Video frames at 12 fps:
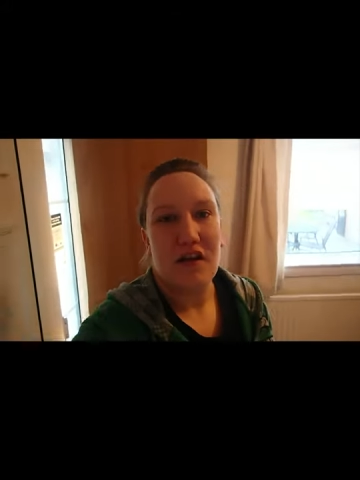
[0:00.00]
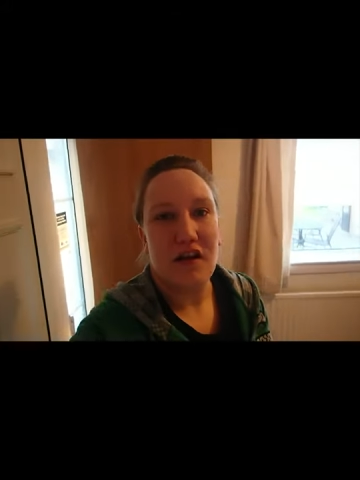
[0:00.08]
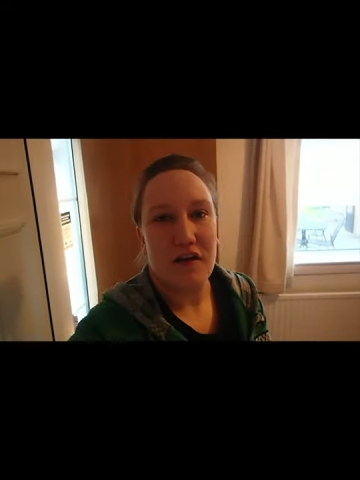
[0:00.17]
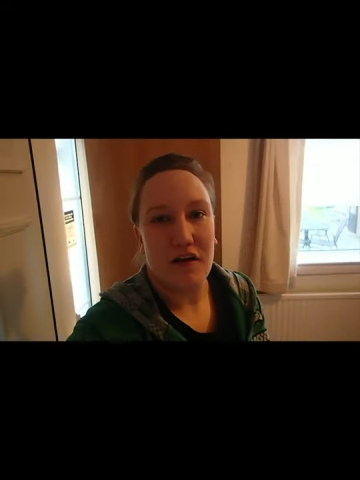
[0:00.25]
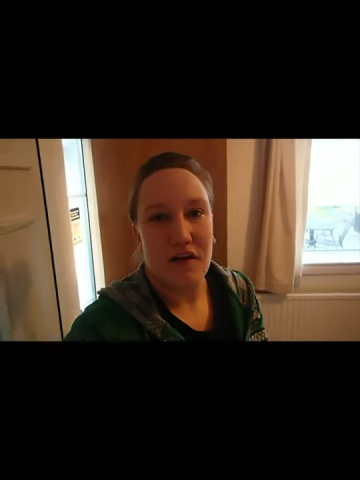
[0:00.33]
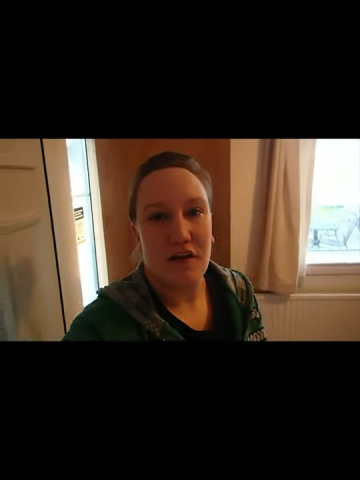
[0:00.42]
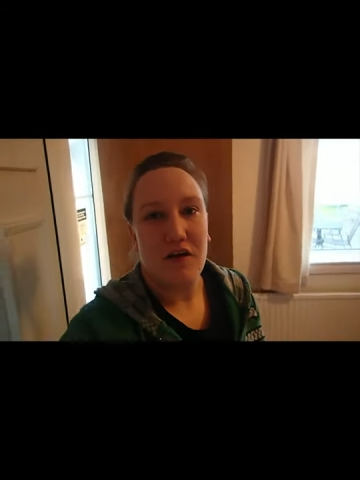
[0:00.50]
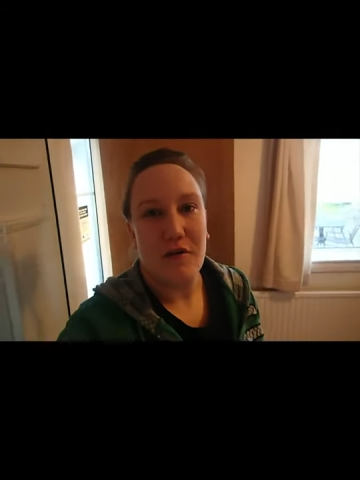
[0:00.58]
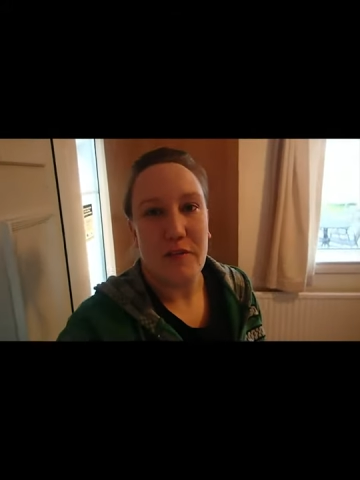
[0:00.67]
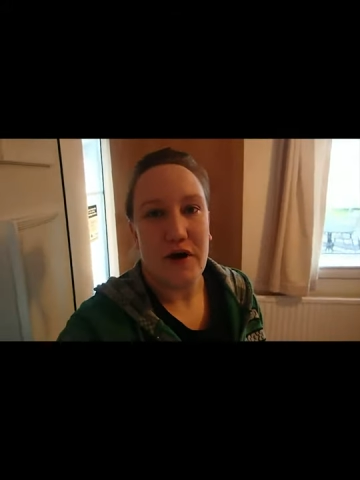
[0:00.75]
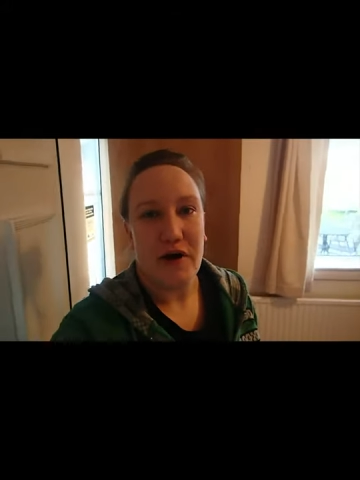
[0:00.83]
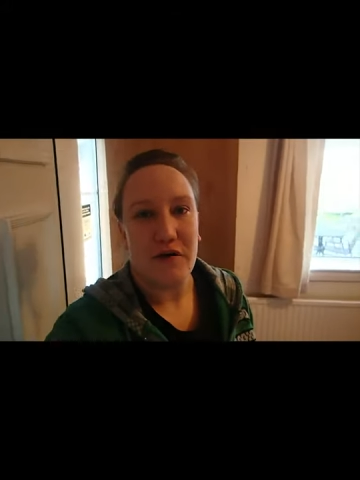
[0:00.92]
learned a lot
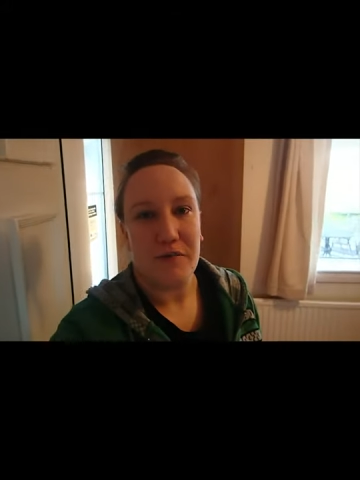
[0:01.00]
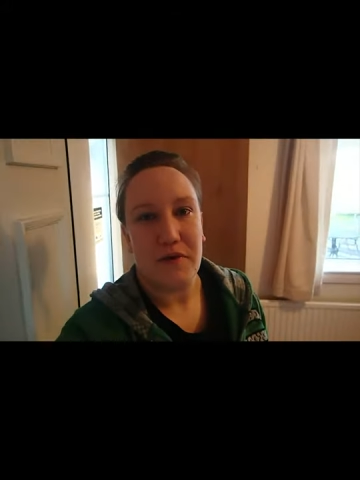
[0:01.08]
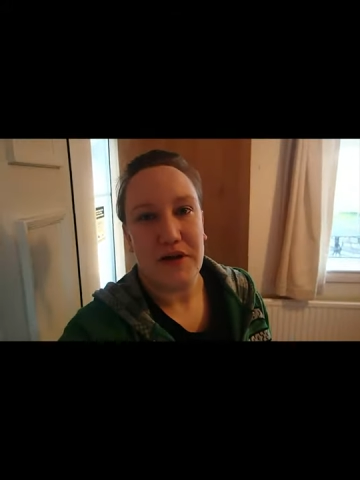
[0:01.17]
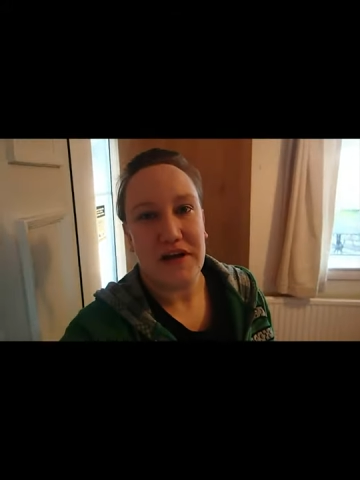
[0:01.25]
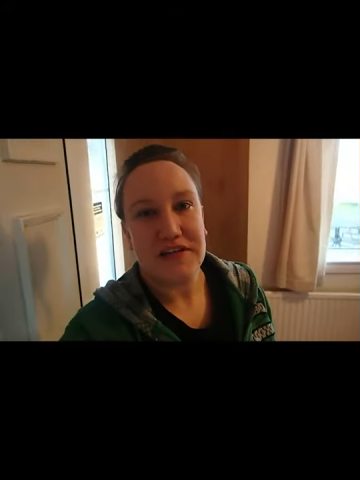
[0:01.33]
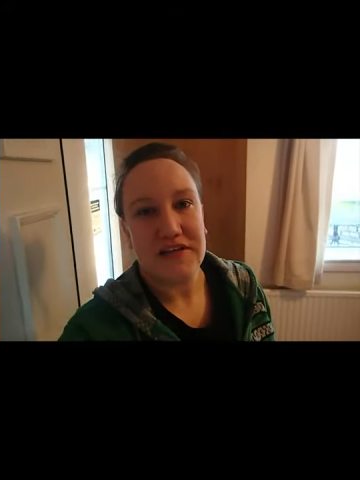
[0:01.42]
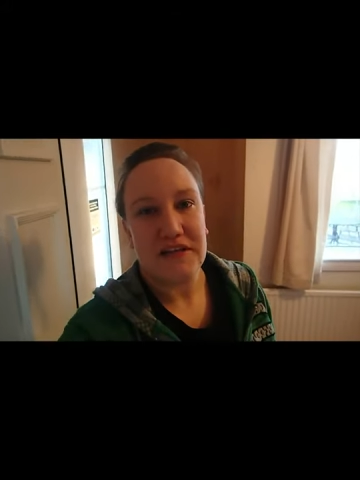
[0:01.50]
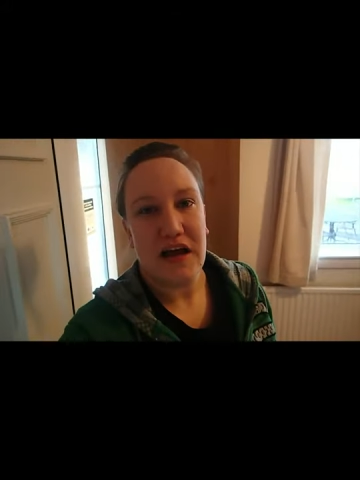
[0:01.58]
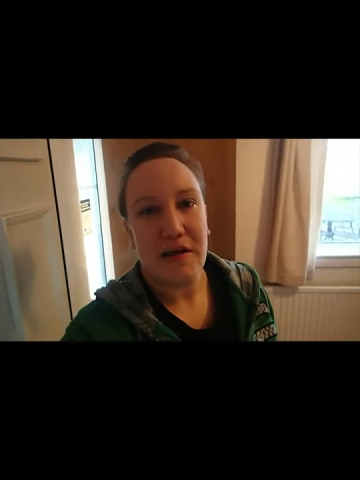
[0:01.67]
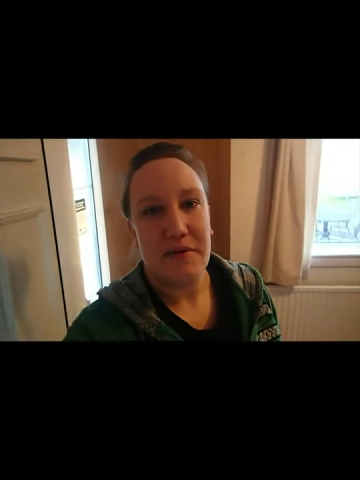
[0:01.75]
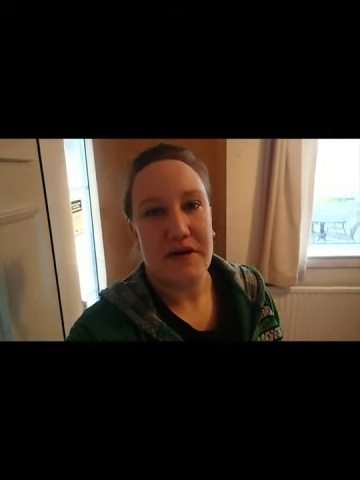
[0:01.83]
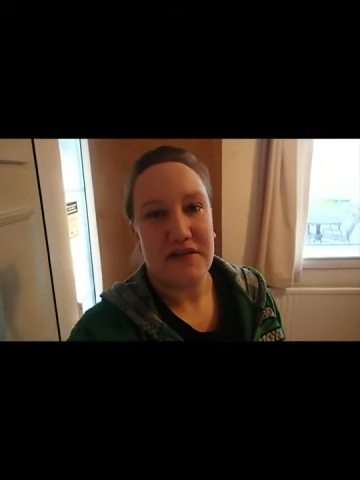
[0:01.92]
about my eating
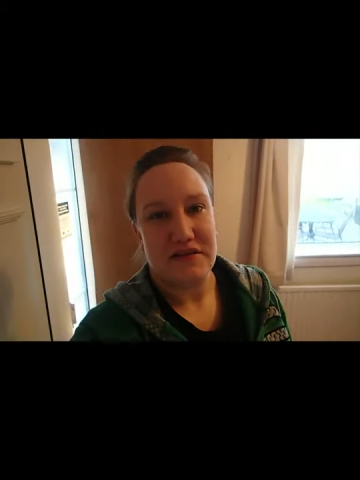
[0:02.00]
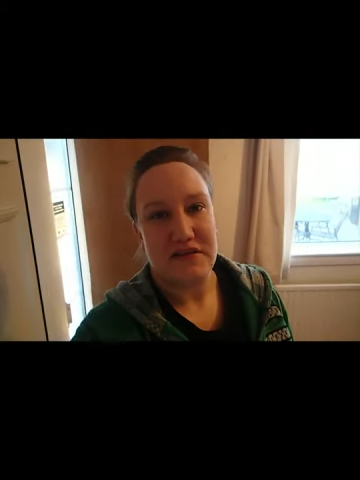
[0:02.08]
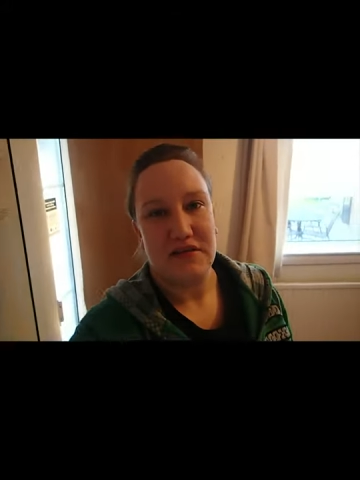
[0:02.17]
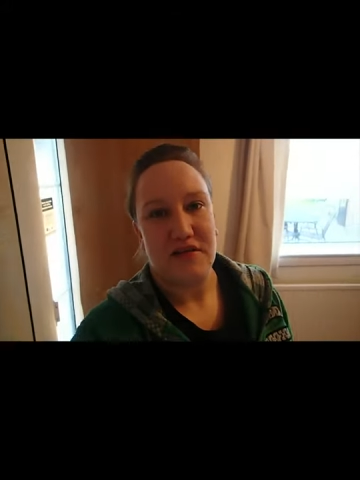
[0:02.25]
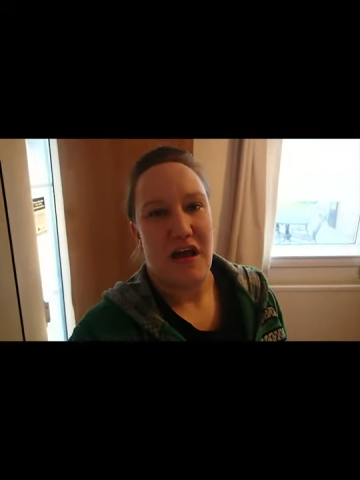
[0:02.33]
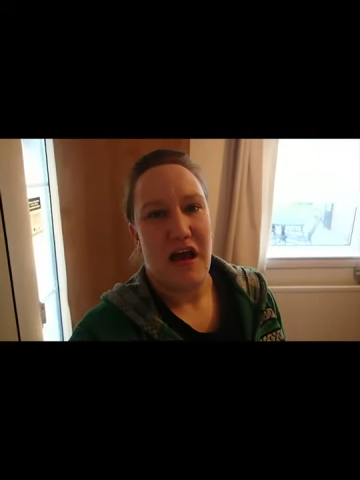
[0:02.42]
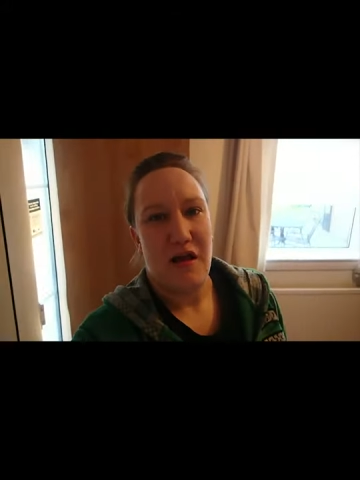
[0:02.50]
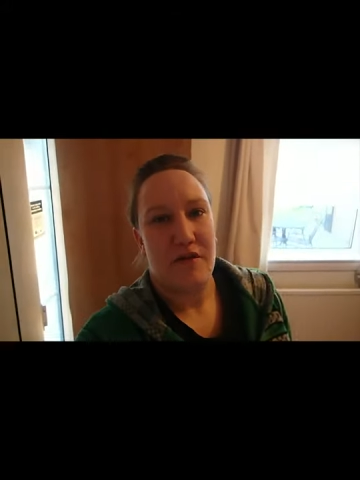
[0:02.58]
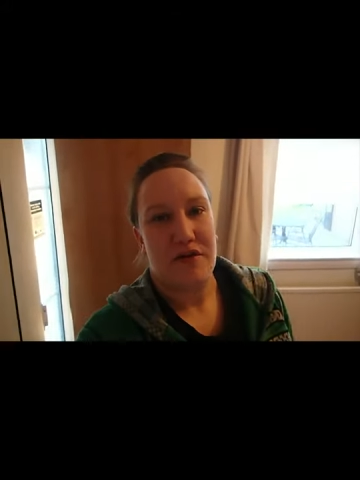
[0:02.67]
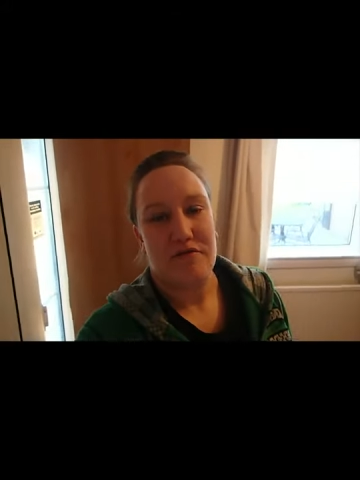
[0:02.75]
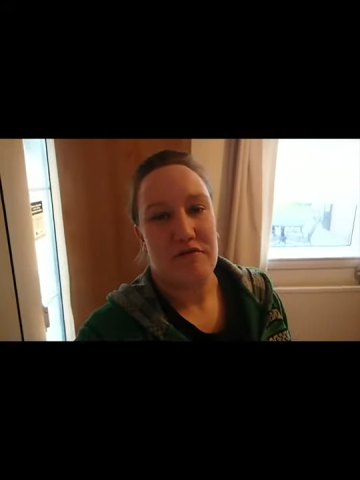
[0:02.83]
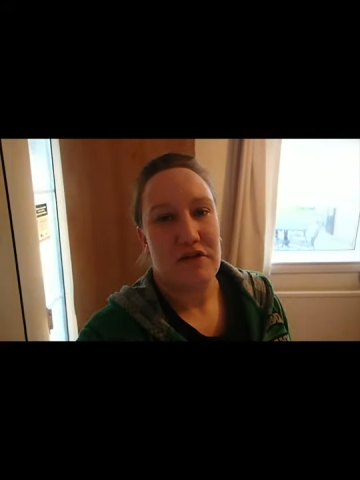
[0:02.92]
habits and how
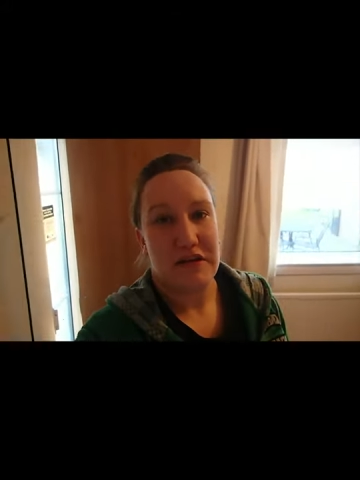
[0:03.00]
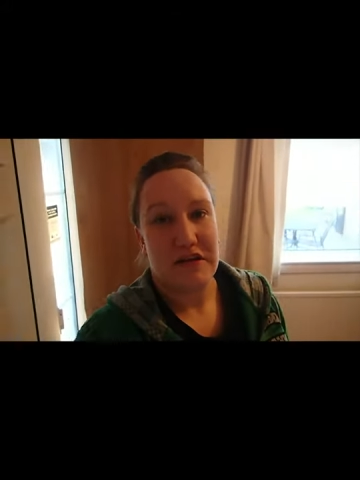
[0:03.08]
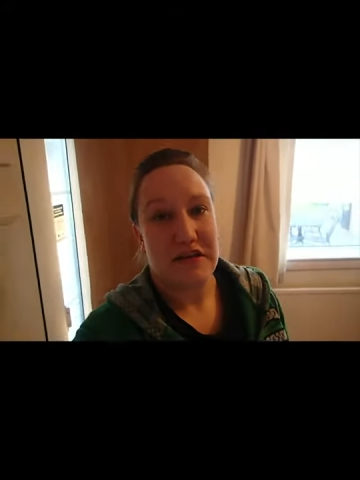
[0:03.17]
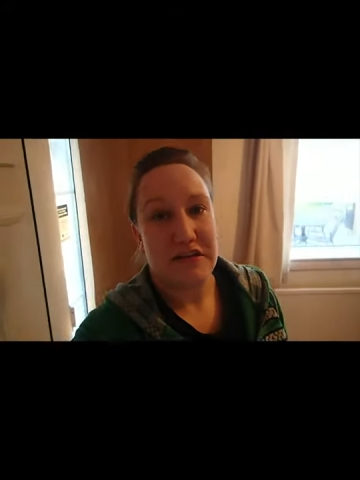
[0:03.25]
I don't really